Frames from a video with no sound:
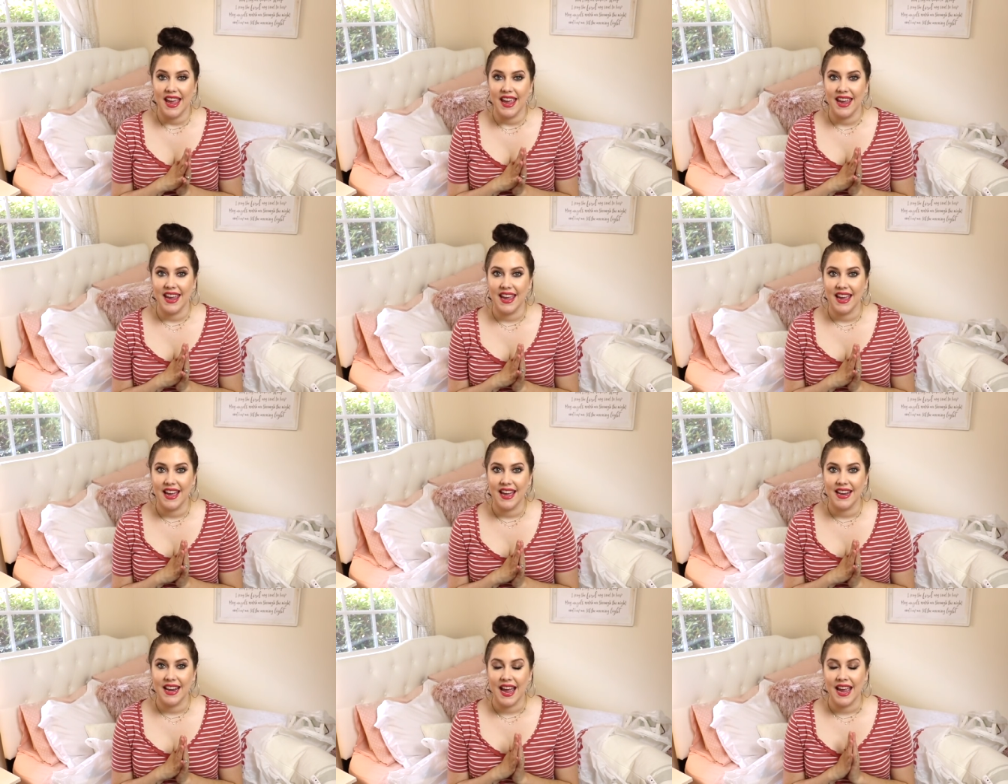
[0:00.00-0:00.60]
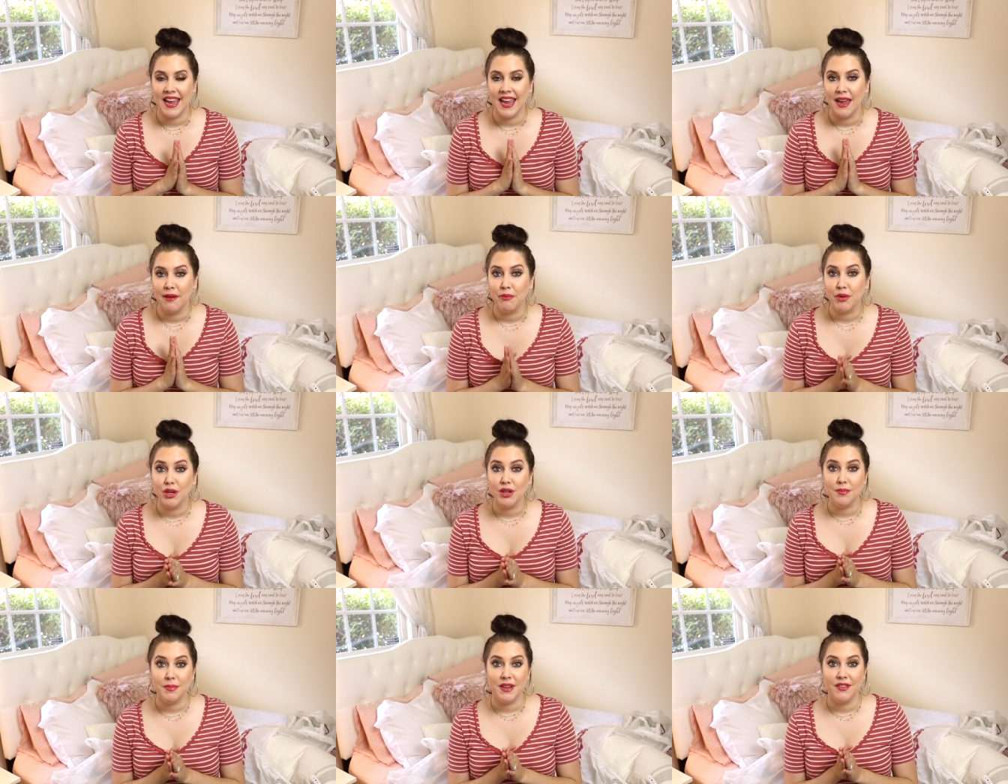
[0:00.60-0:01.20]
and I am
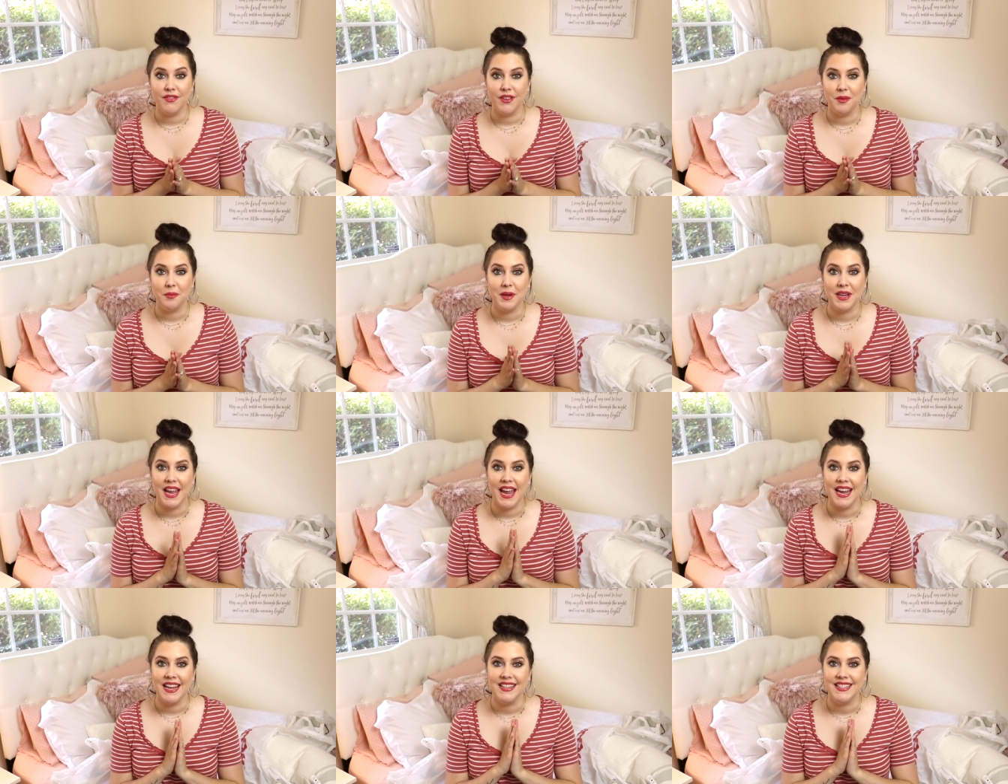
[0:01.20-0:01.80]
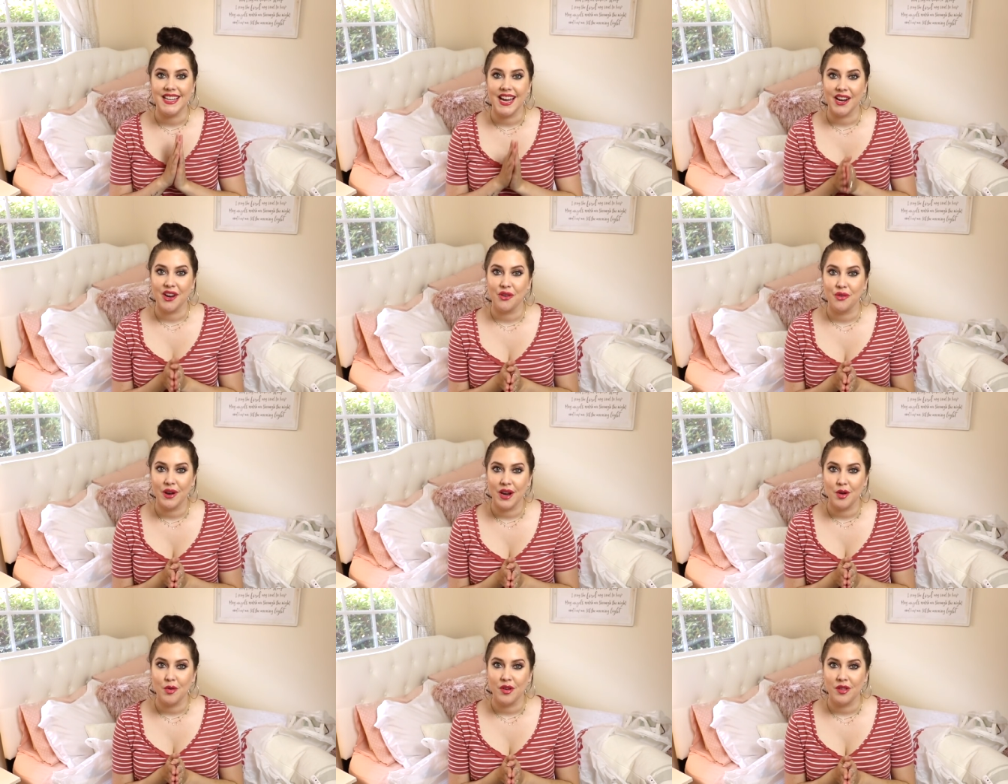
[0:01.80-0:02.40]
going to be filming a
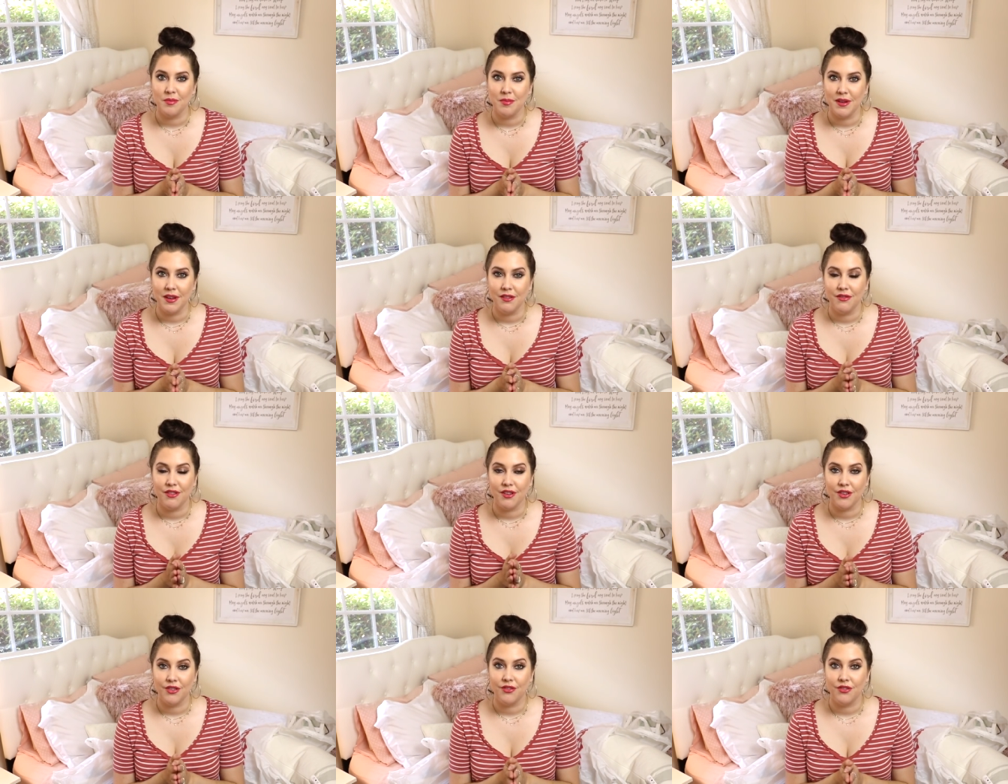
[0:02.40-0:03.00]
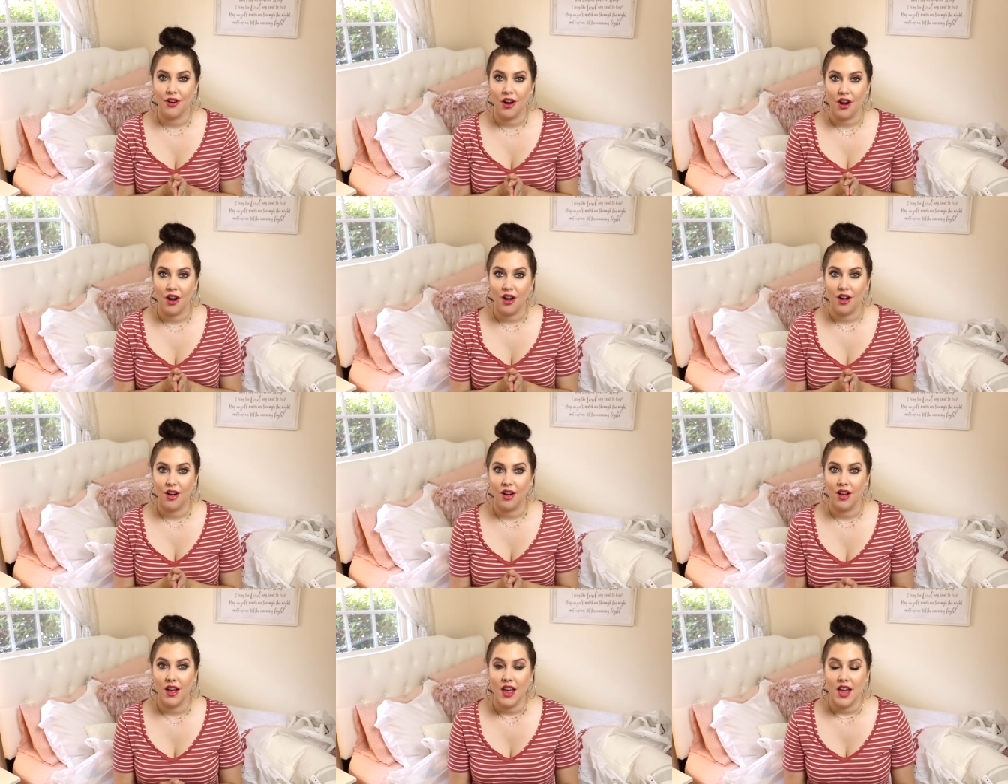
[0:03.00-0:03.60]
decorate with me for
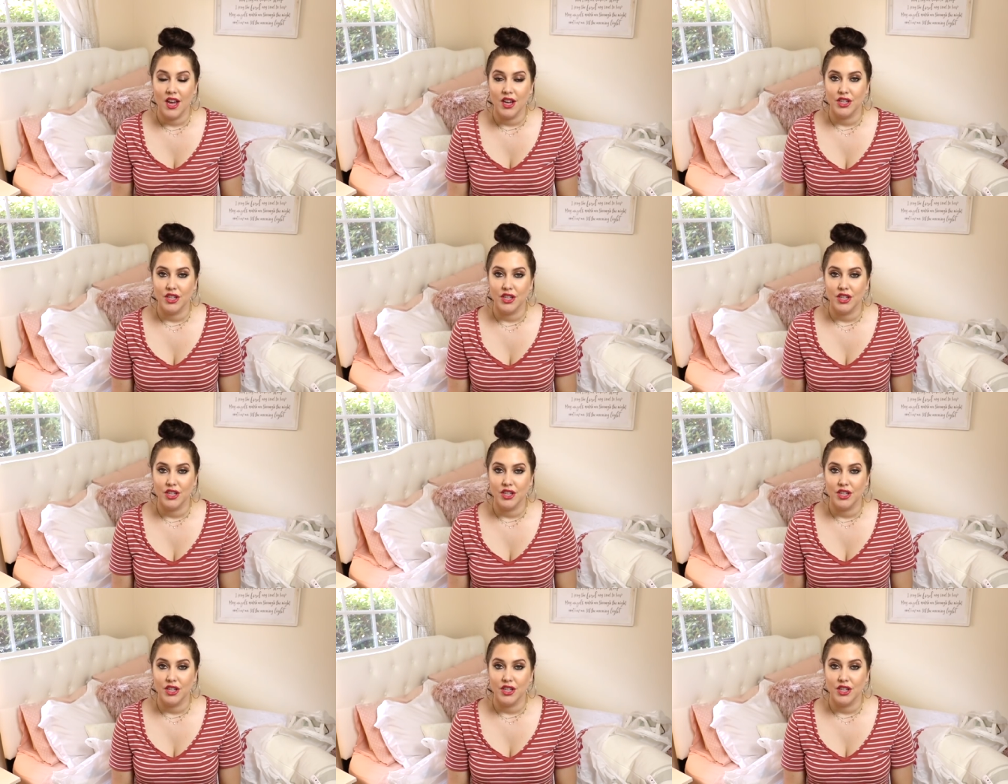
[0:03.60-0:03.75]
fall.